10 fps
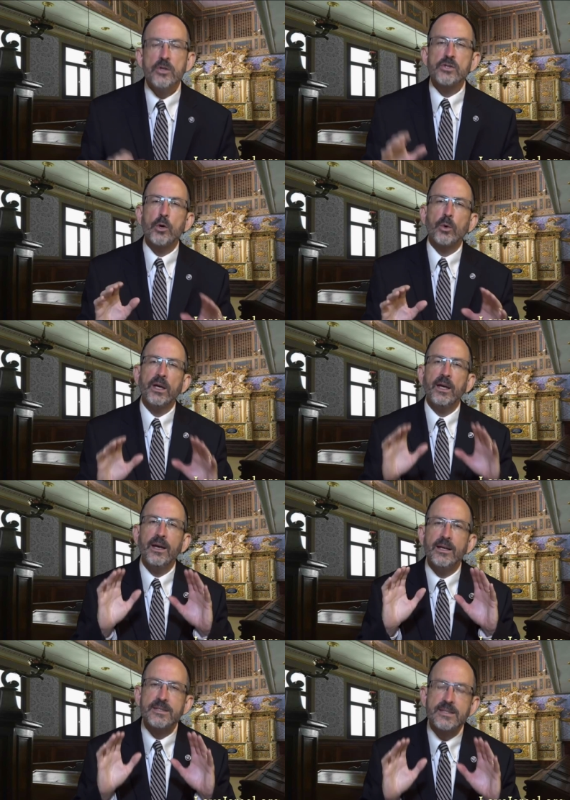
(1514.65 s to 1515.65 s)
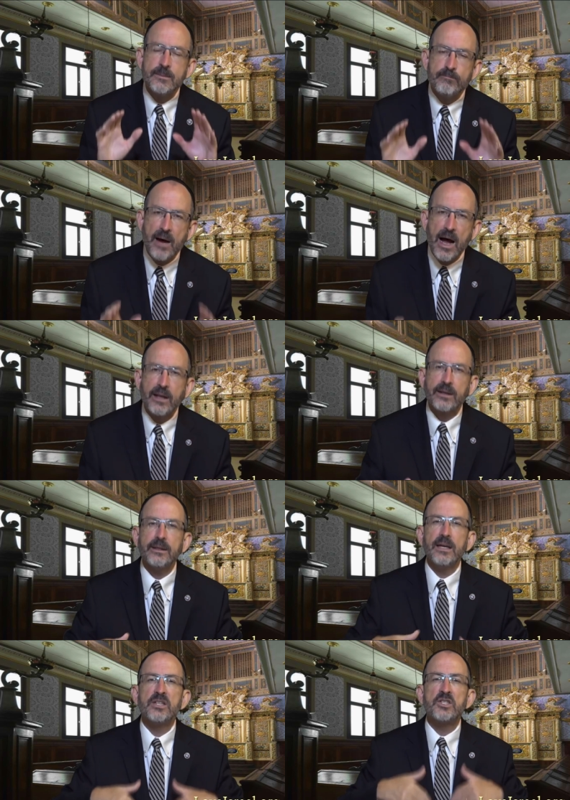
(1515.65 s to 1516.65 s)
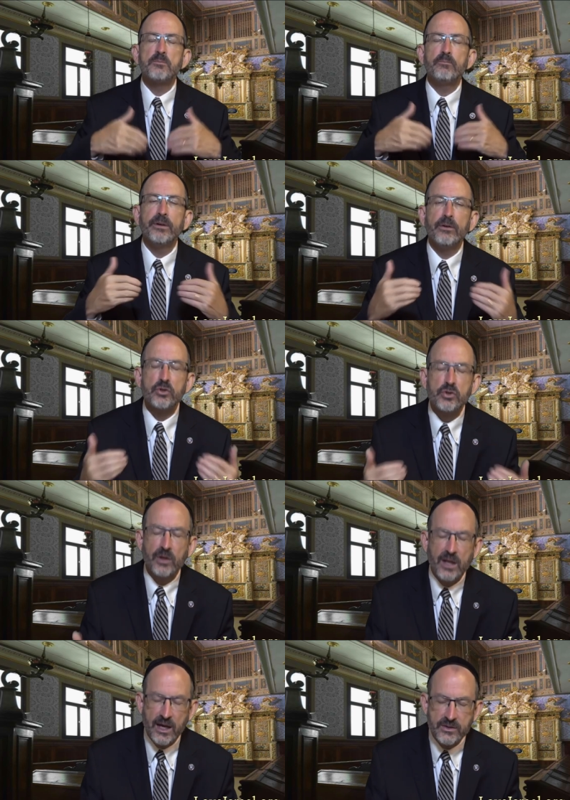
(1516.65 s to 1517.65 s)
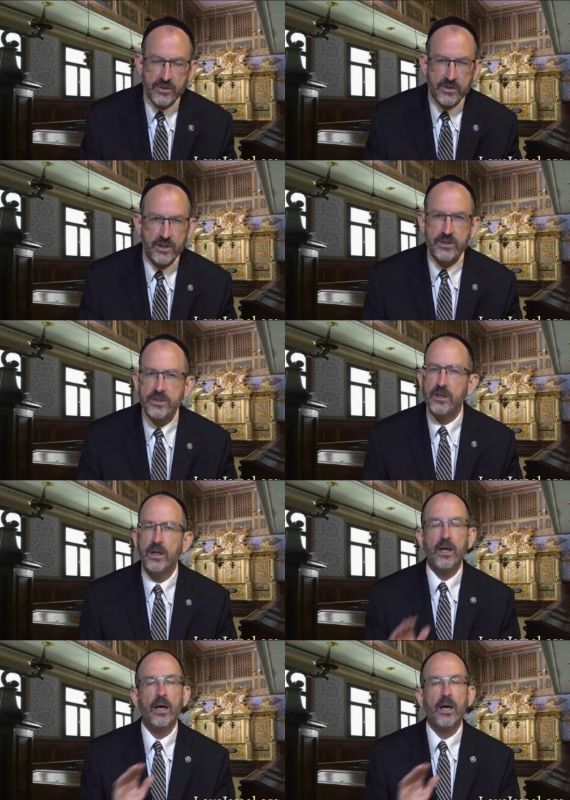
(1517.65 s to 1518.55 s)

So he symbolically and spiritualizes this.